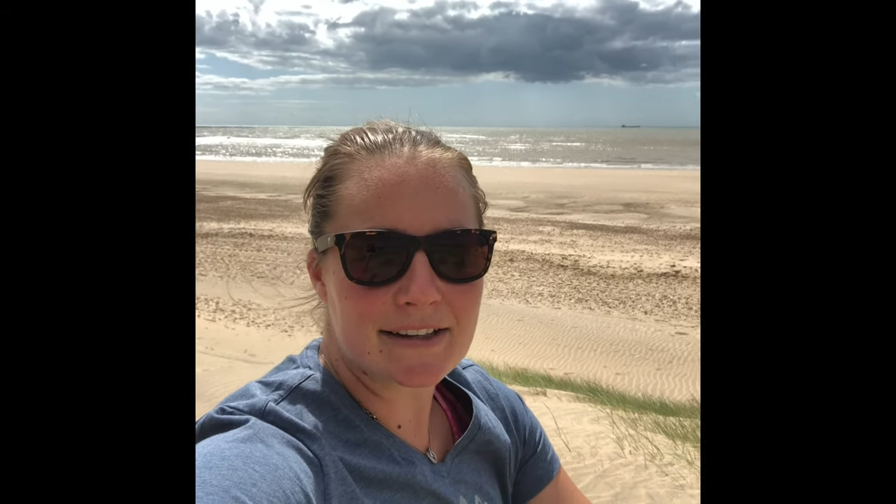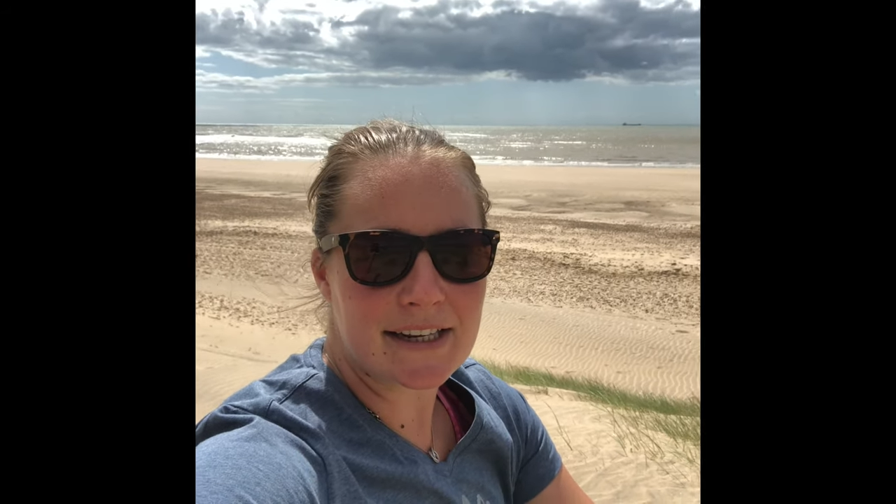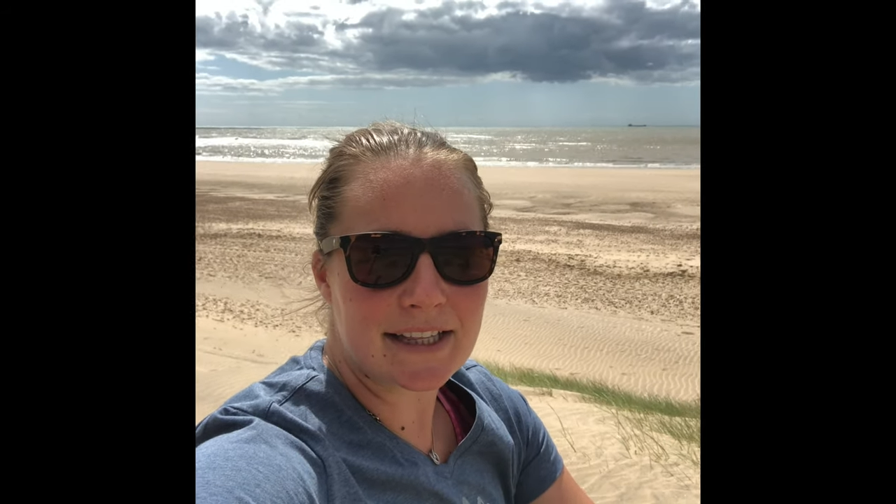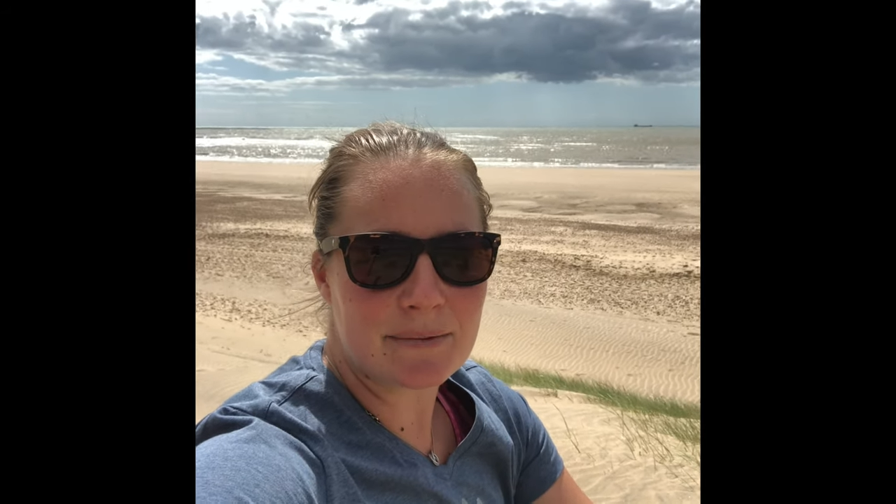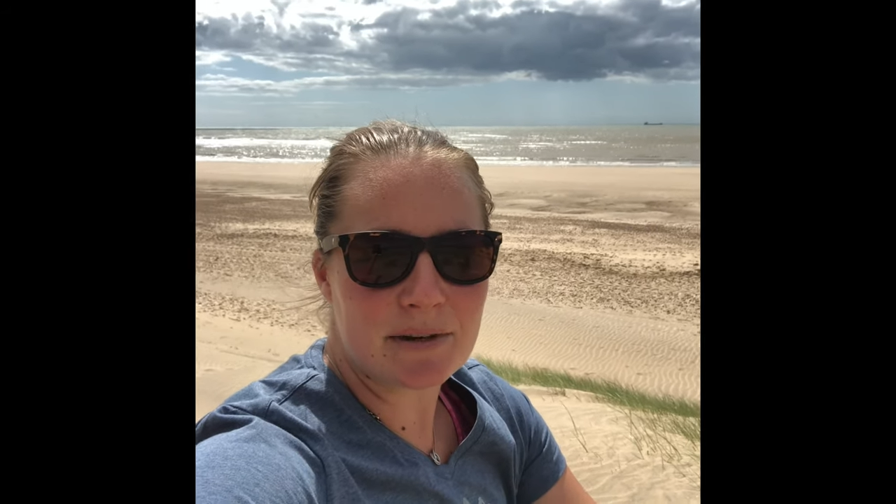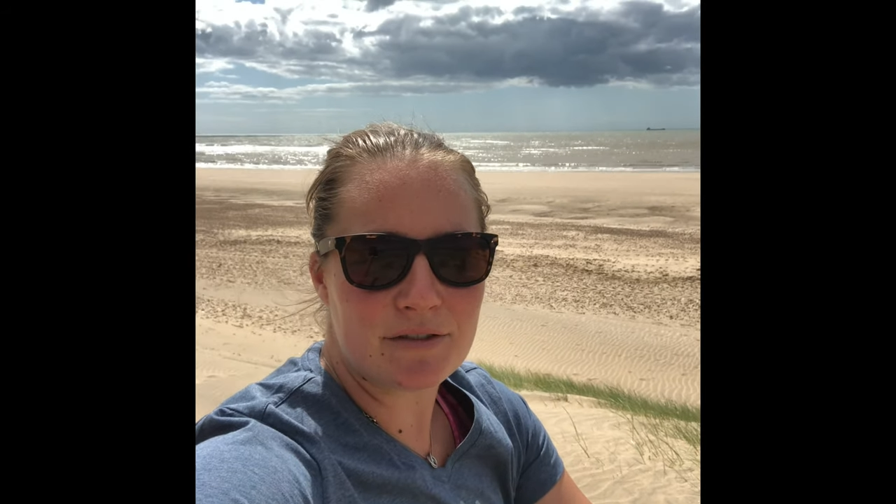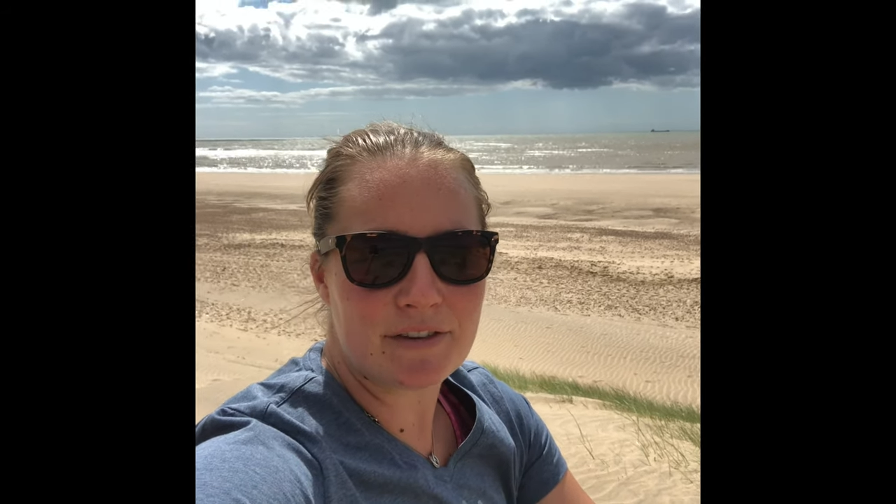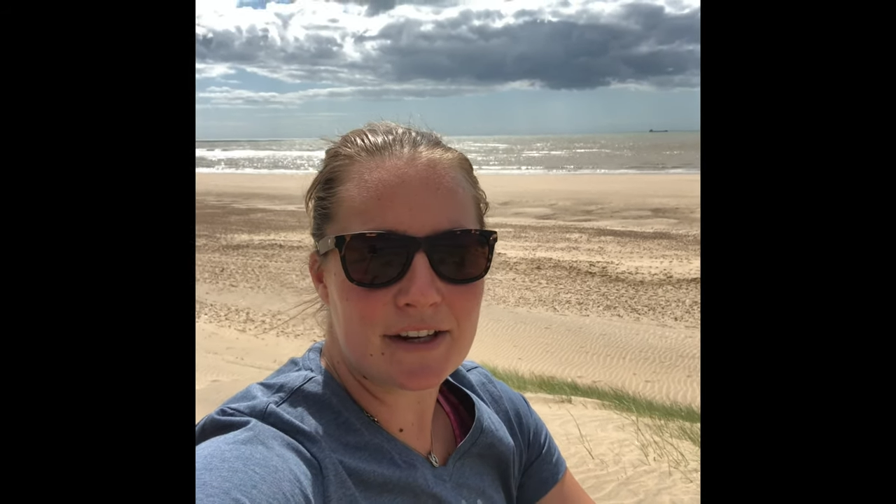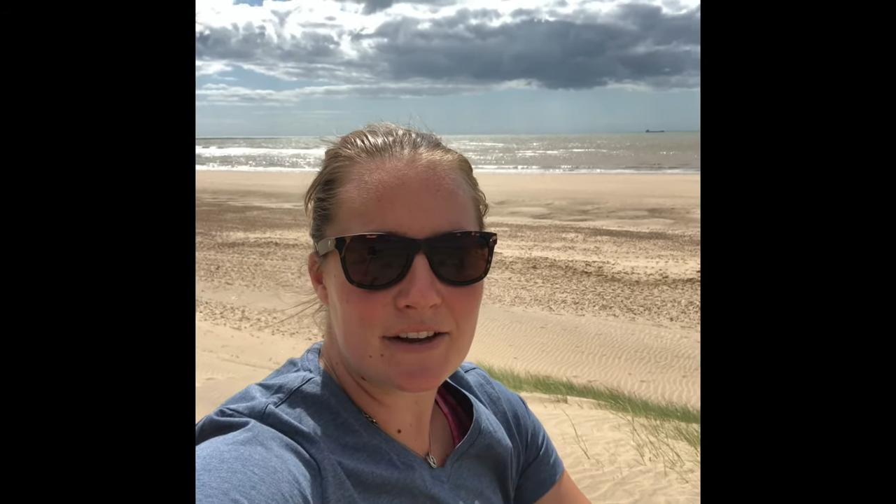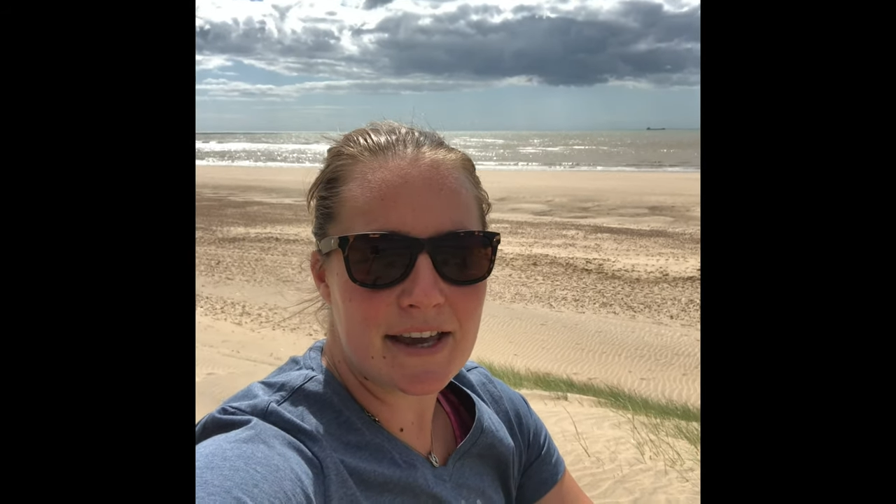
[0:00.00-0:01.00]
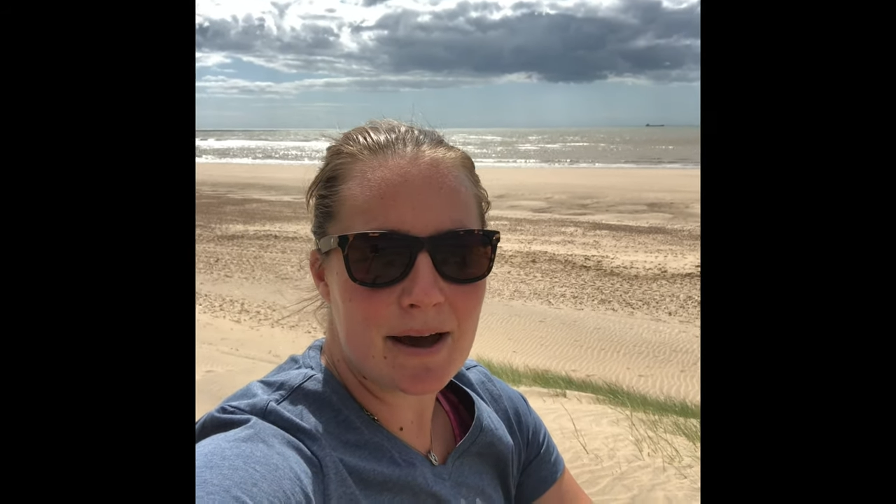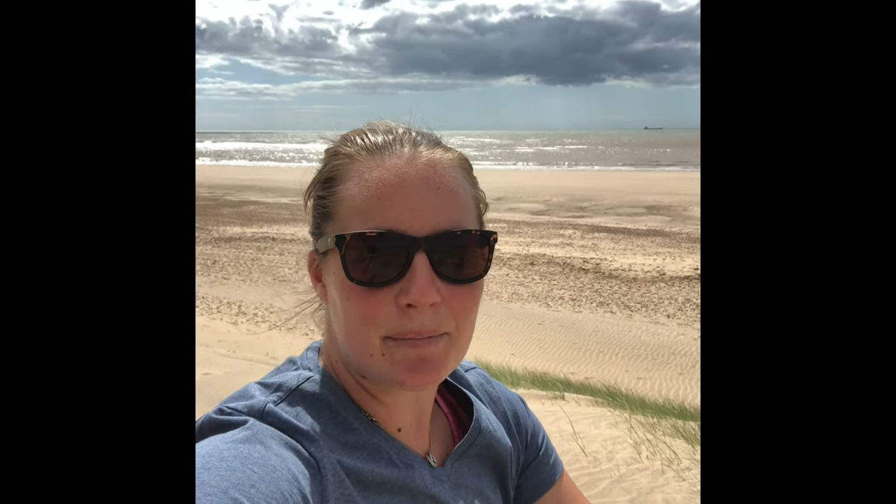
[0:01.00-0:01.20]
to link them in a video yet,